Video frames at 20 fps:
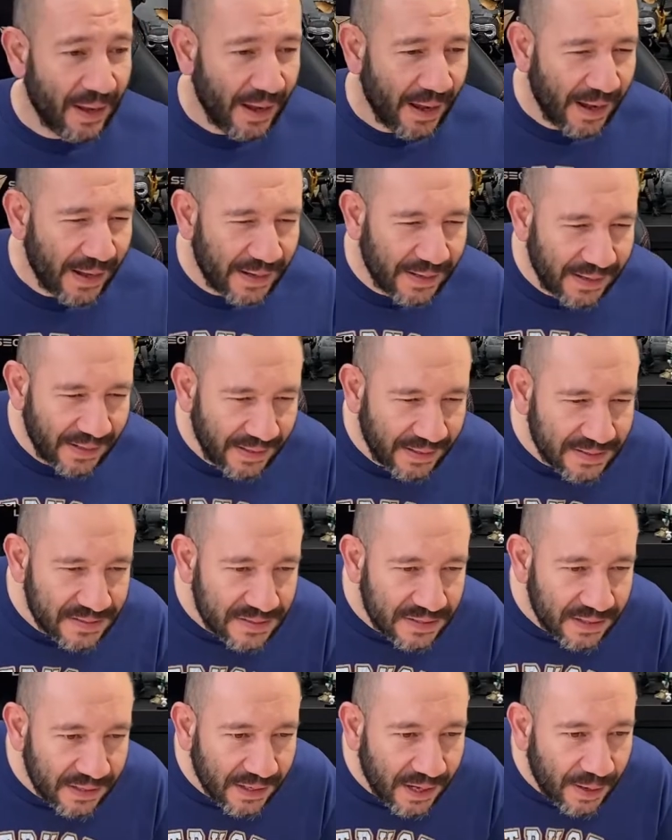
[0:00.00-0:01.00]
And it
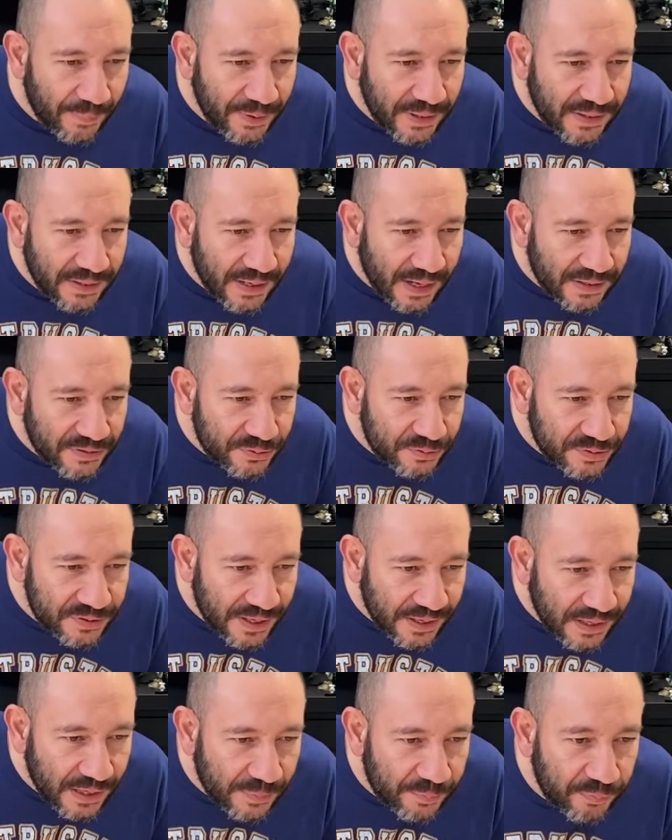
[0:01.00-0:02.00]
is, I mean, the actual
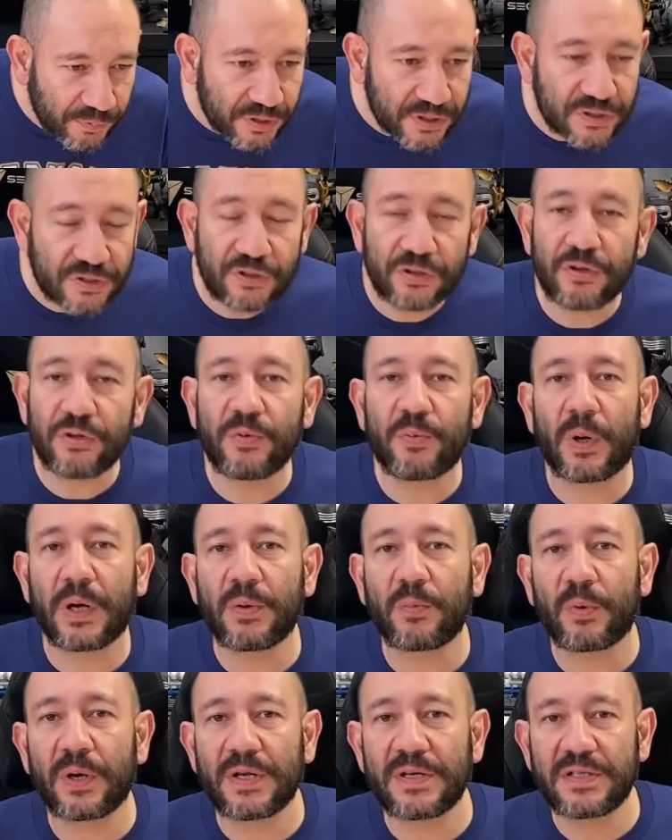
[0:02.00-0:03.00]
set number is
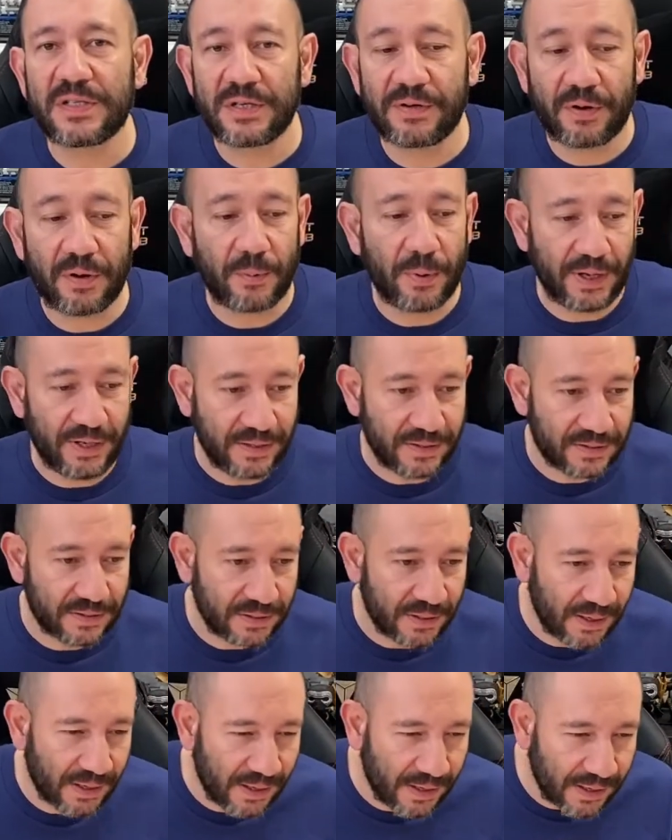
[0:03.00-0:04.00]
21108,
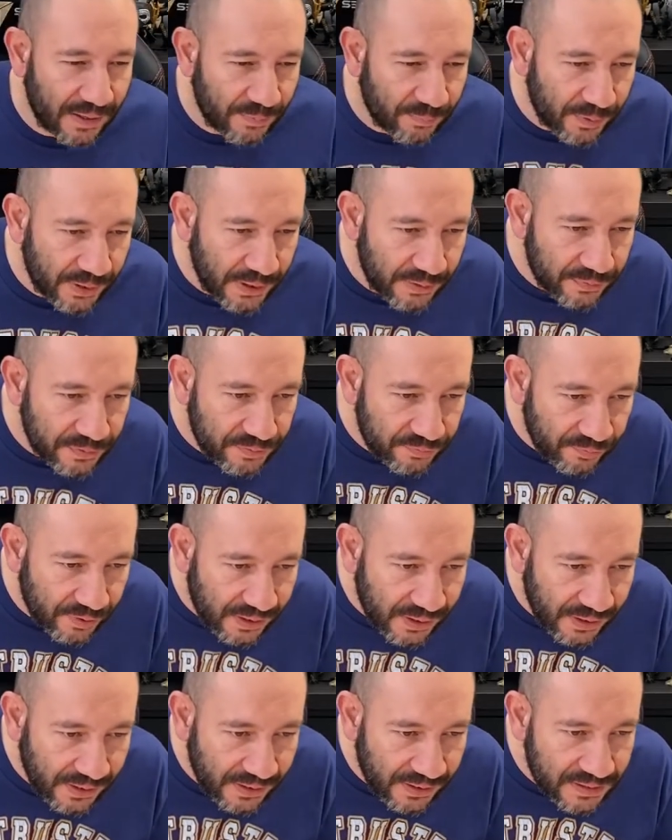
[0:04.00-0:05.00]
and when it was
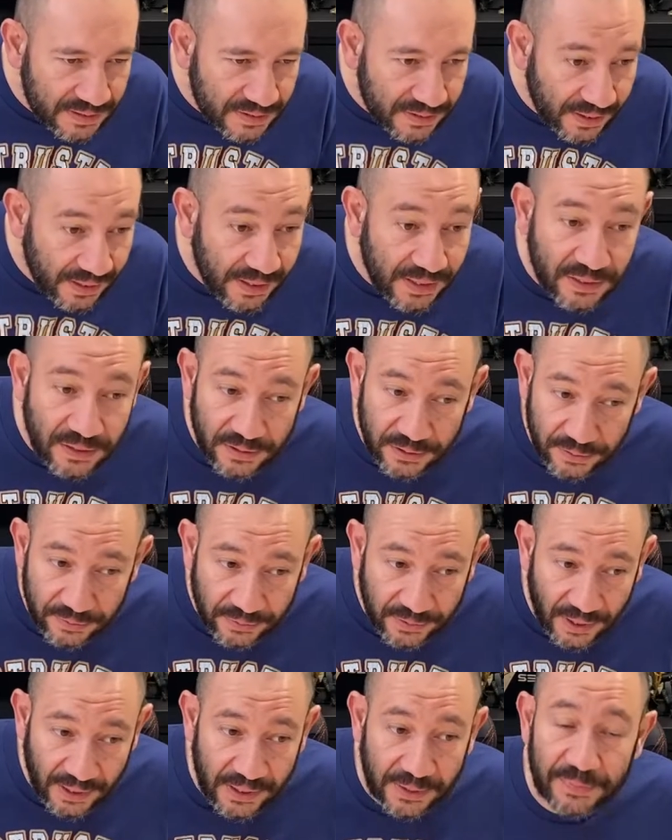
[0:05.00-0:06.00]
released in the
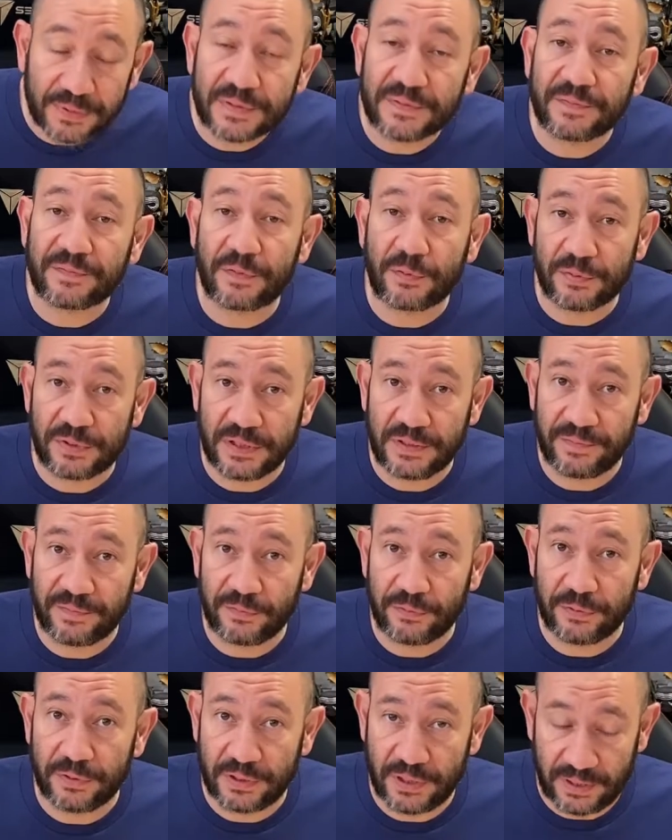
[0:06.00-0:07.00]
UK it was
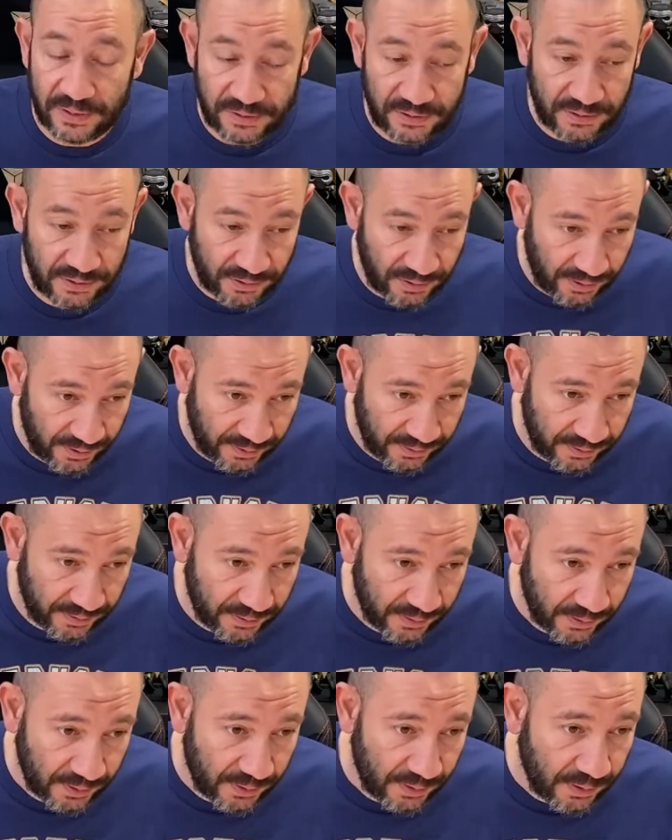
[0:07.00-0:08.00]
$44.99.
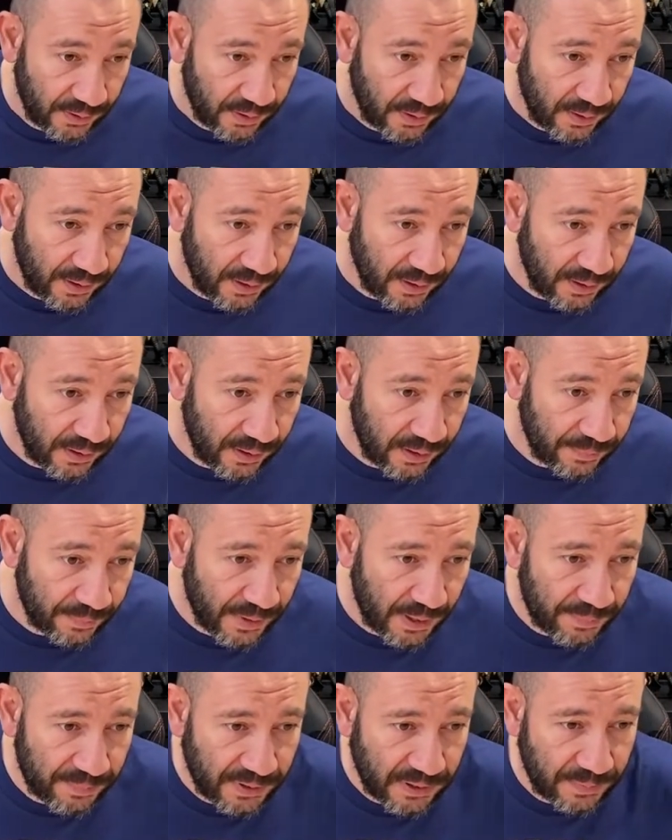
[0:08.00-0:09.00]

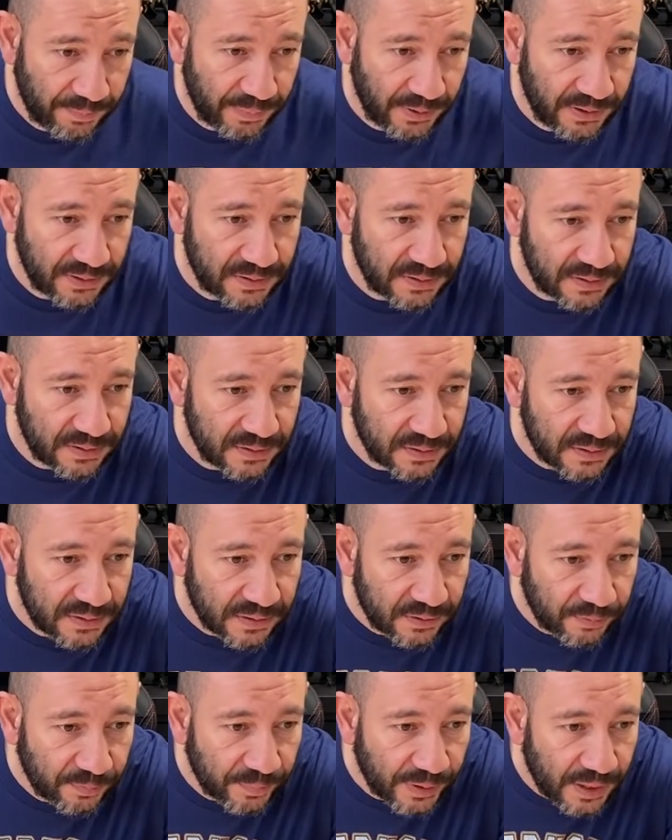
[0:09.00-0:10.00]
How many pieces does this
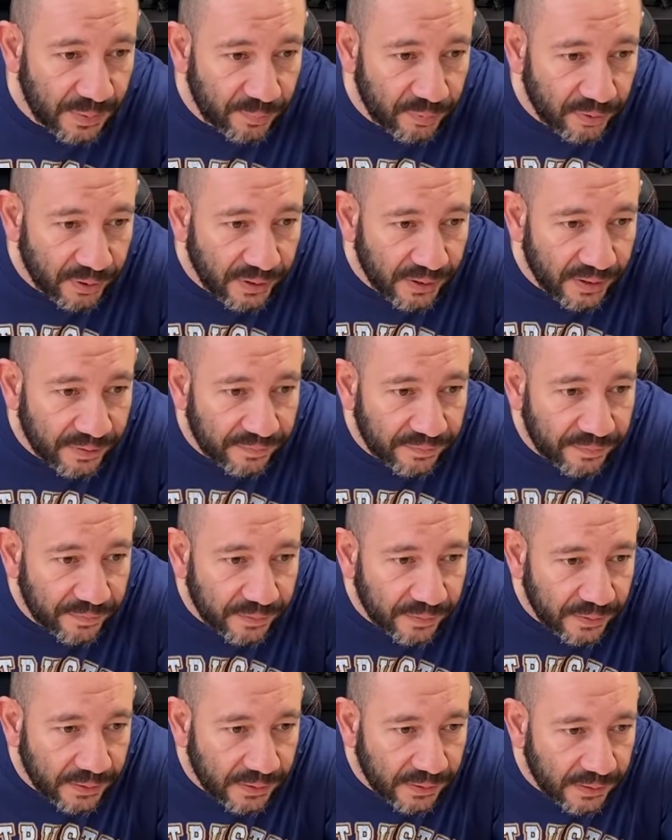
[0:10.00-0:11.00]
little bad boy have?
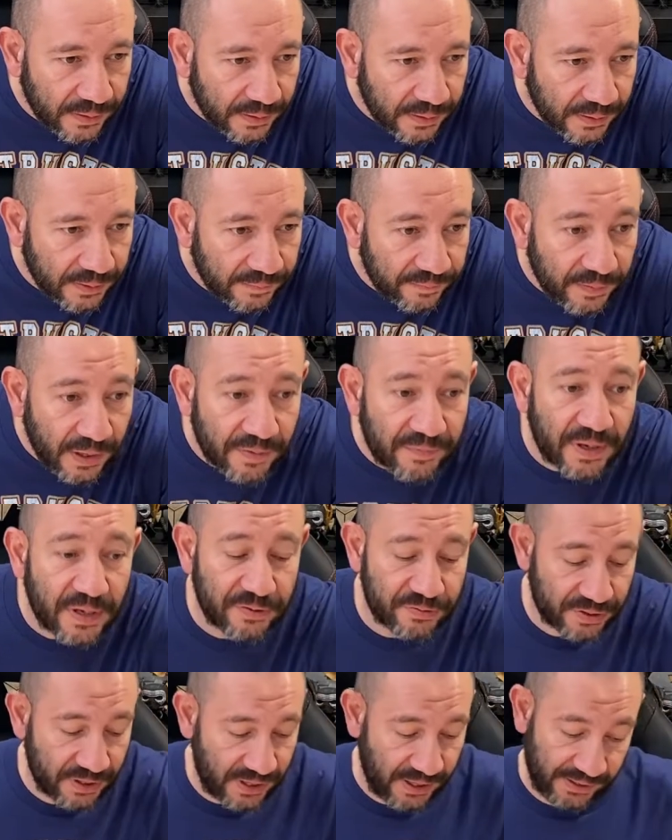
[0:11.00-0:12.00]

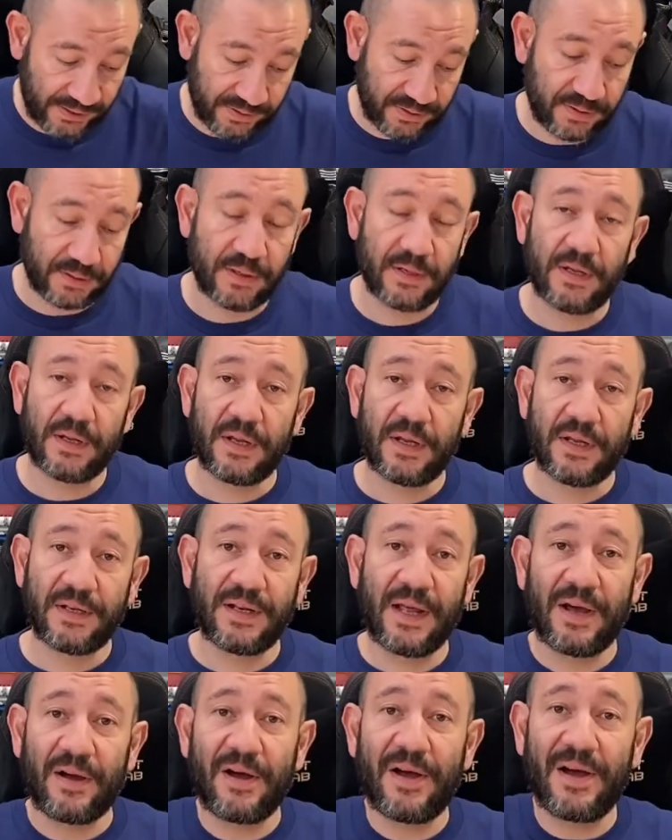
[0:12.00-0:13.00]
508.
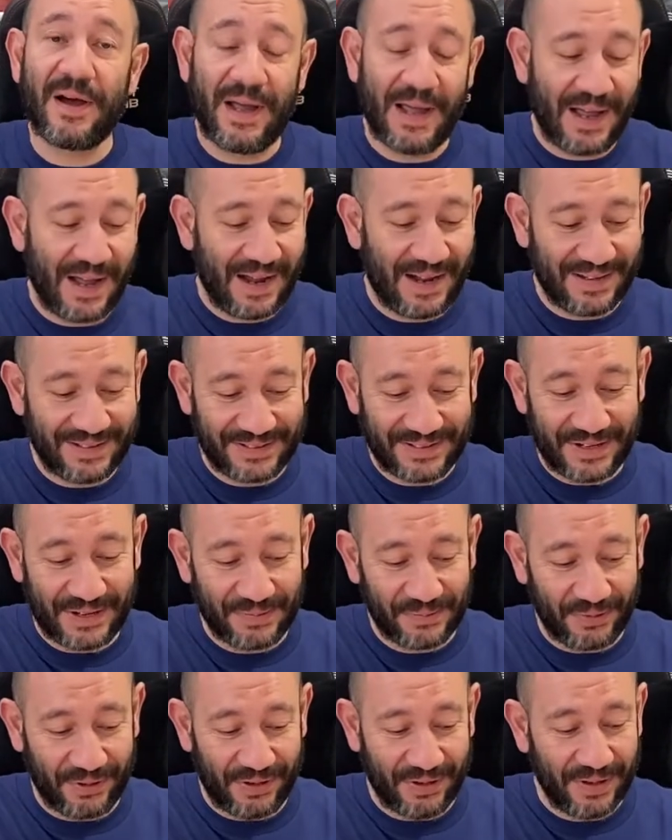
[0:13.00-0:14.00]
Now, do you know
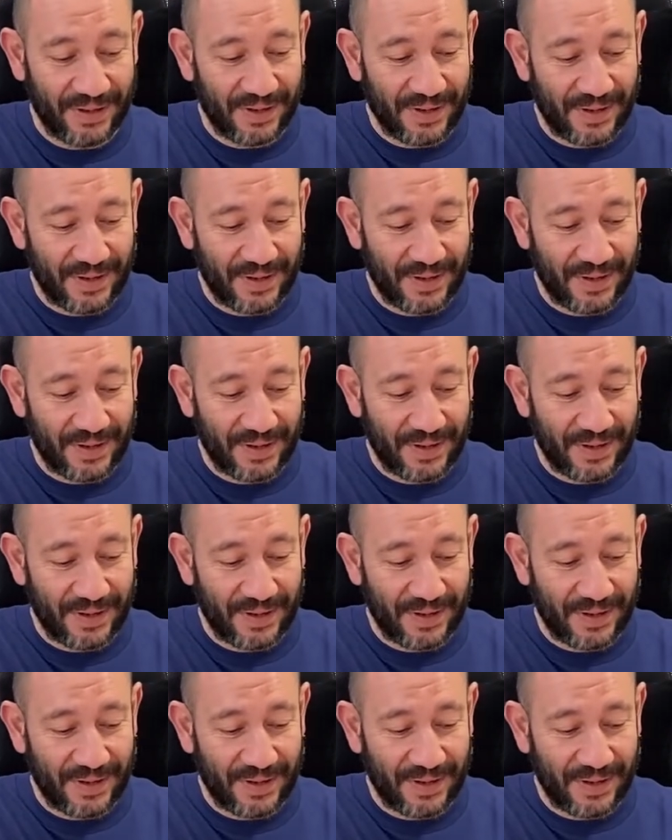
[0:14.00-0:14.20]
what?